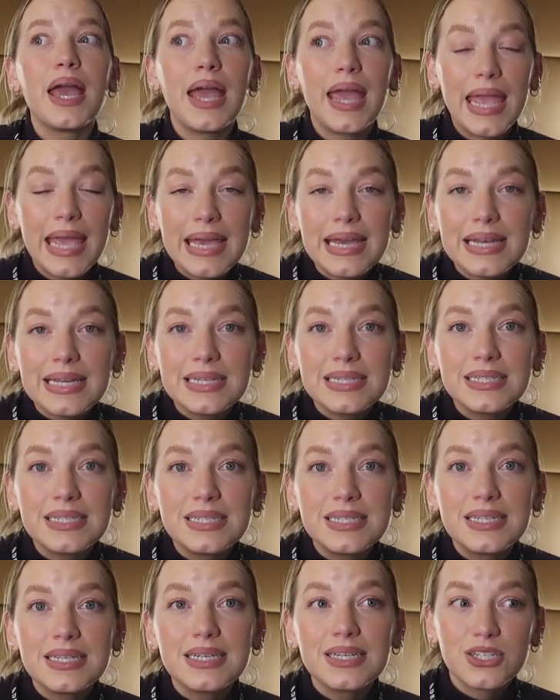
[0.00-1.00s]

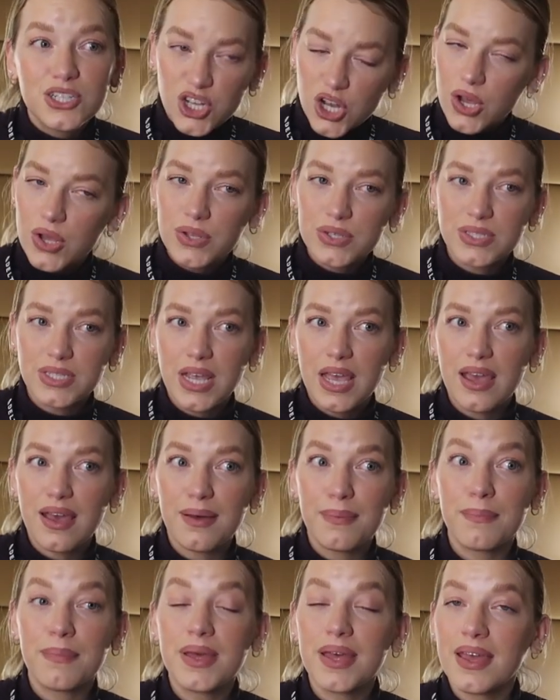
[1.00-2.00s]
and call
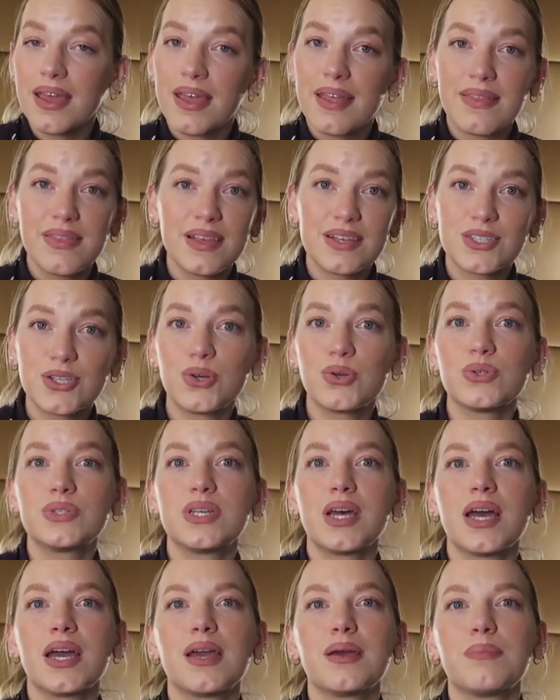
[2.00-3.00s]
Sam in this whole
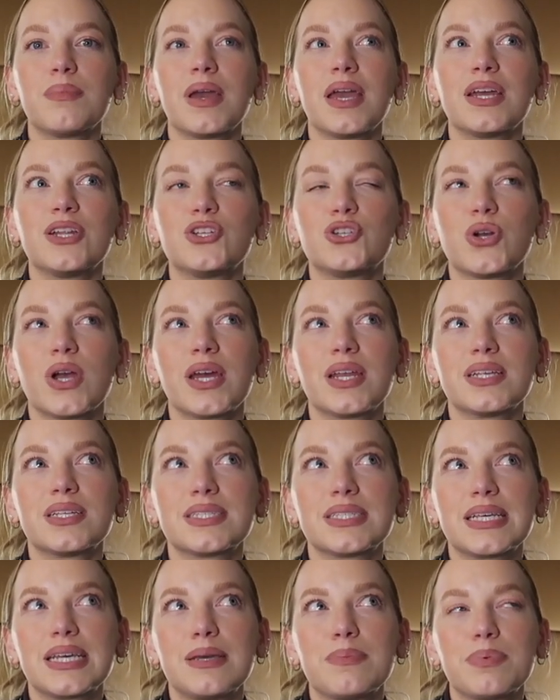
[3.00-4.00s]
time and try to
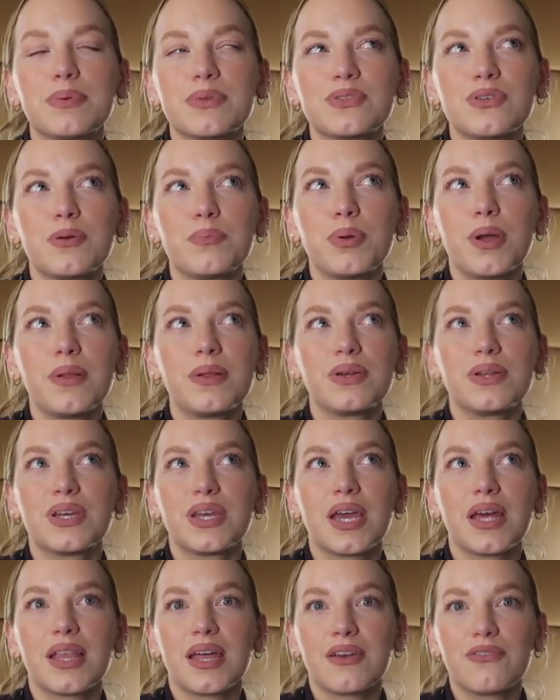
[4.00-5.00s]
sleep. So I'm probably gonna
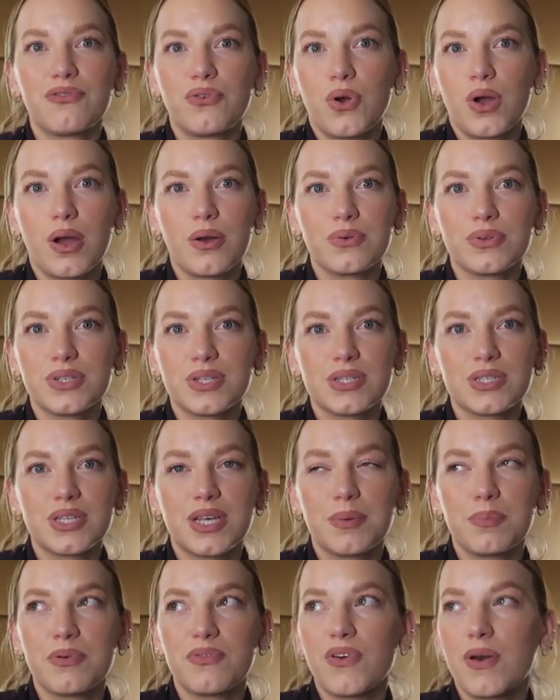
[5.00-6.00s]
get like 4 hours of
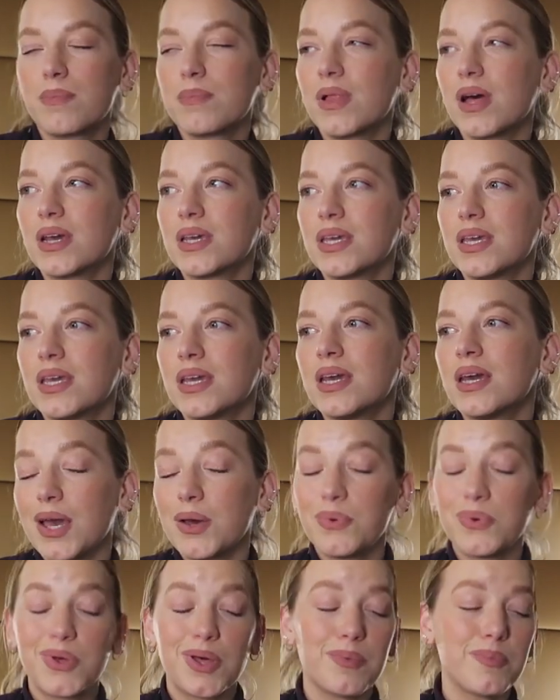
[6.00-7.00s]
sleep if I'm lucky. I
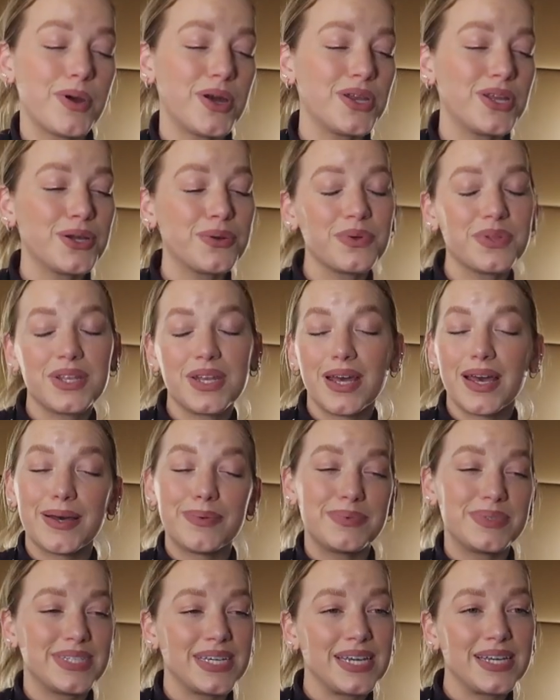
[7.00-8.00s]
will come on here with an
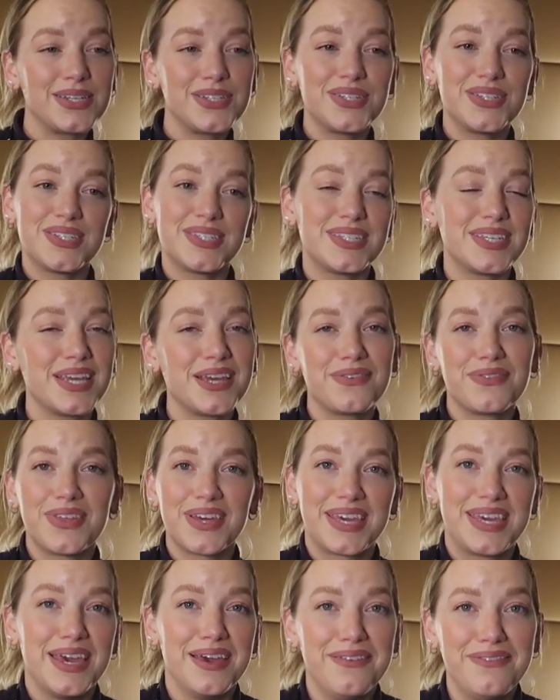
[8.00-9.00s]
update to see if
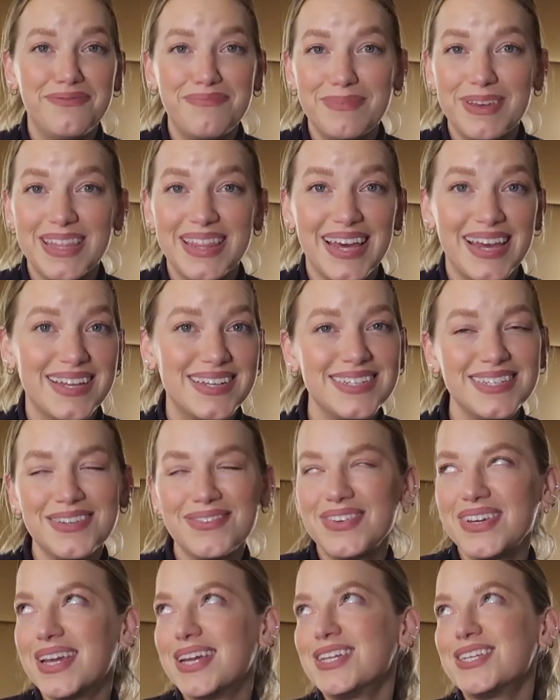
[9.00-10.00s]
they give me that
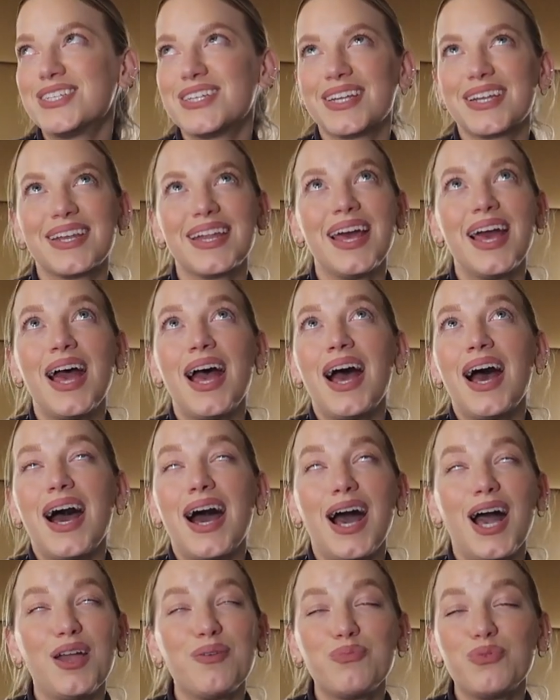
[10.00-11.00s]
deviation.
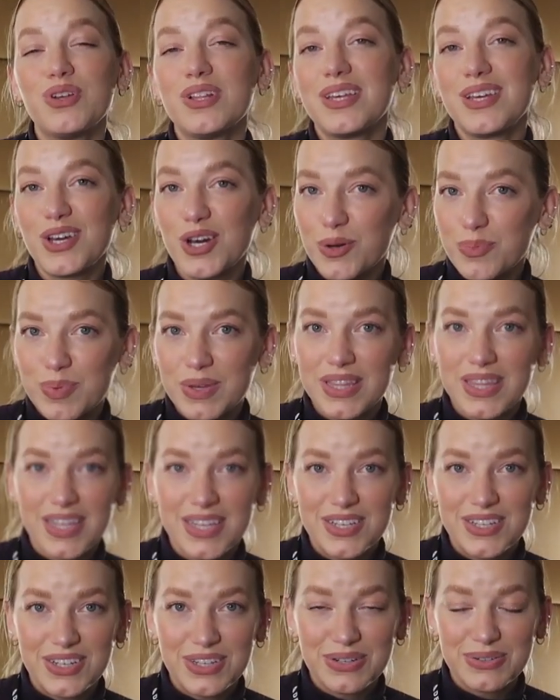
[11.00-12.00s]
I'm really hoping they
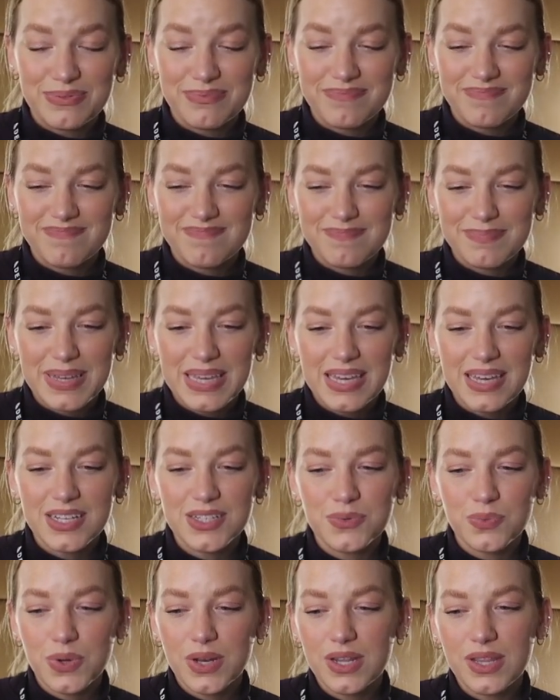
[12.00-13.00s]
do,
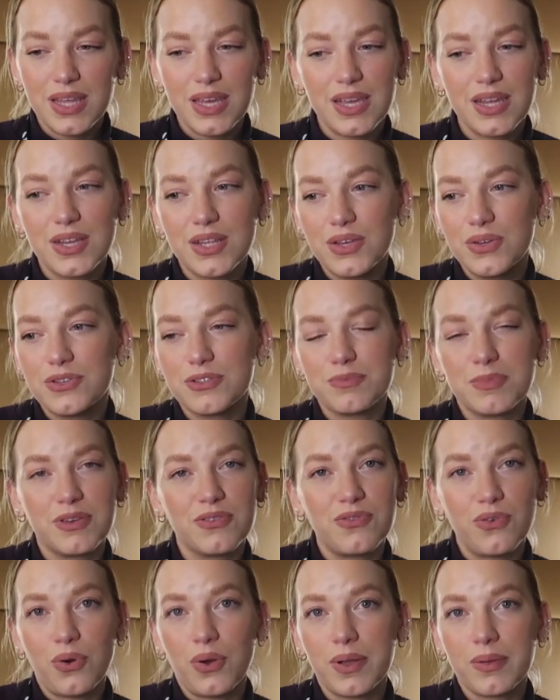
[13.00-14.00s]
because what are they gonna use me
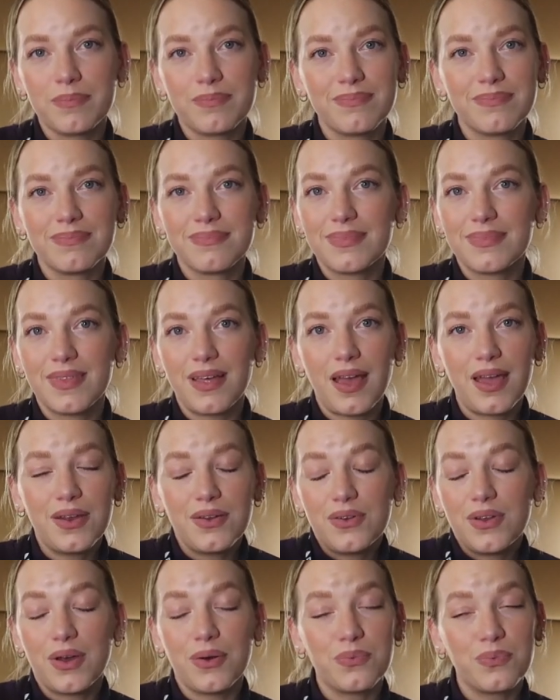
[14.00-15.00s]
for? I
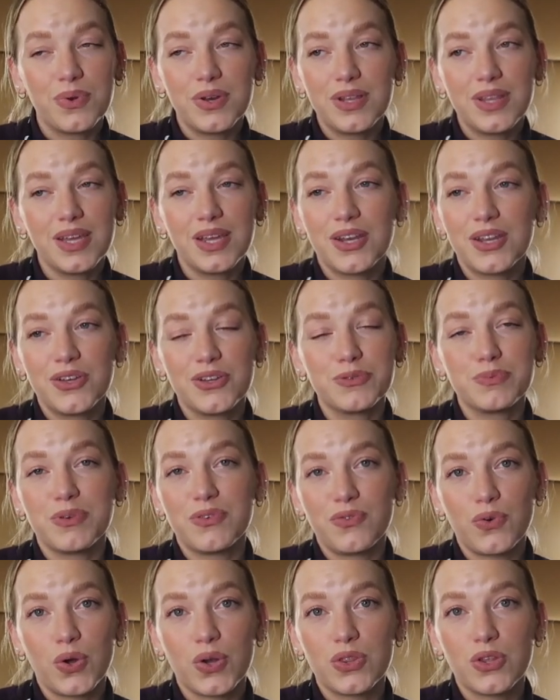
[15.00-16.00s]
don't know, what are they gonna use me
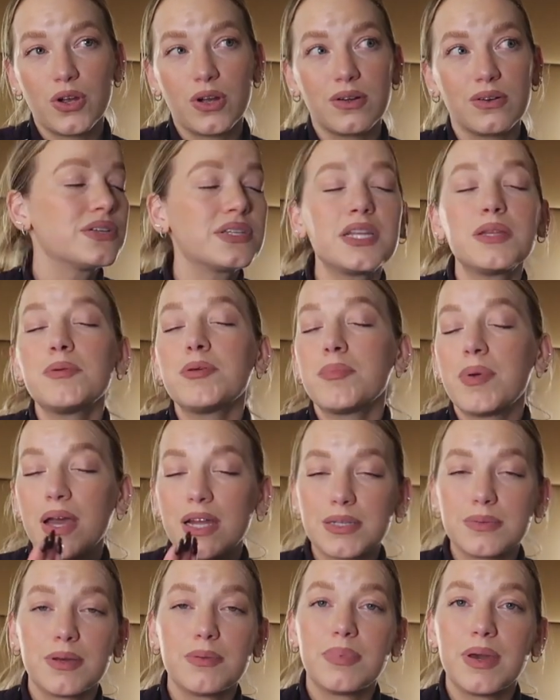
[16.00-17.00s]
for? They're sending me
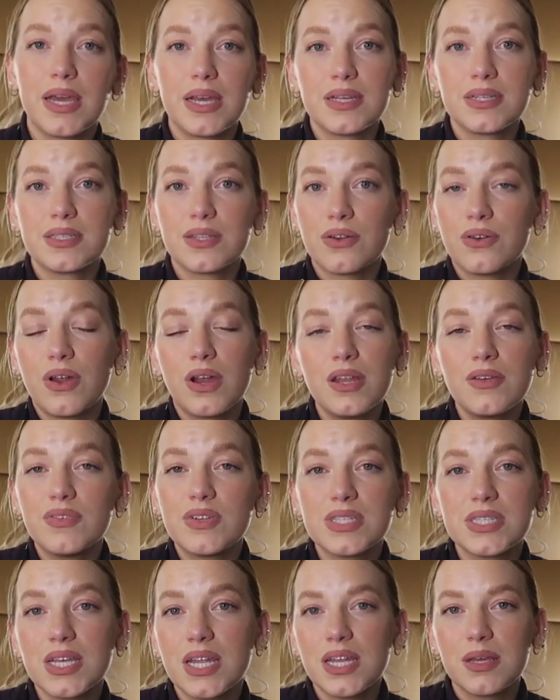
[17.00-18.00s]
back to my base. They're not
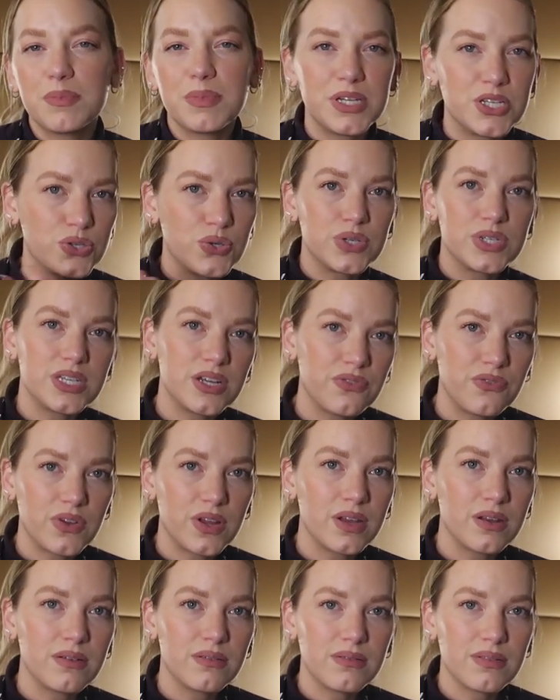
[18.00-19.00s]
even sending me to a
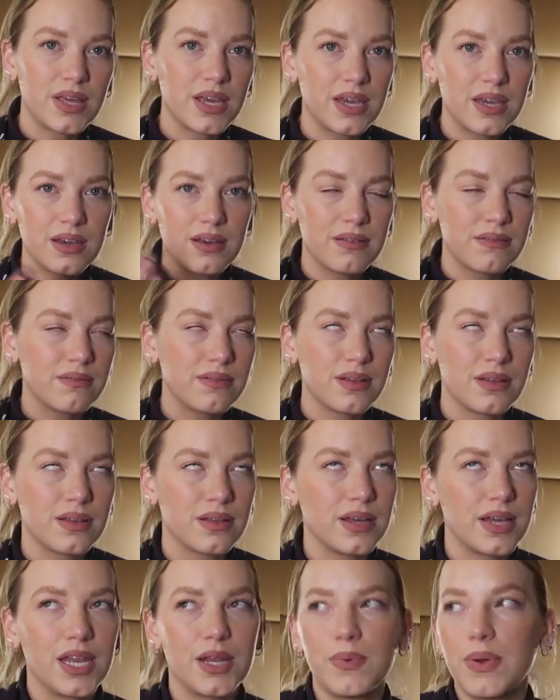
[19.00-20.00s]
different,
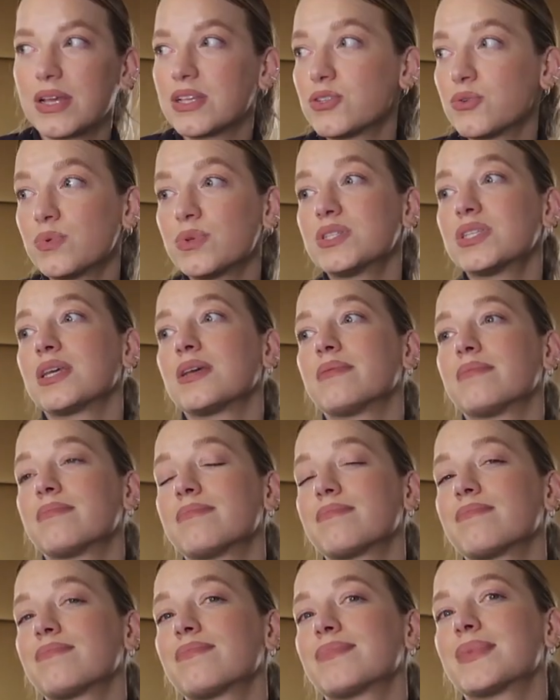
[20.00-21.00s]
anyway, so we'll see.
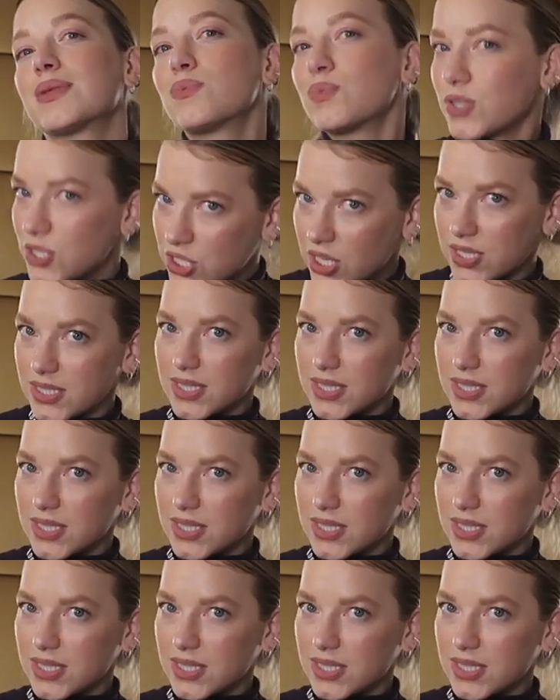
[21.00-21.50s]
We shall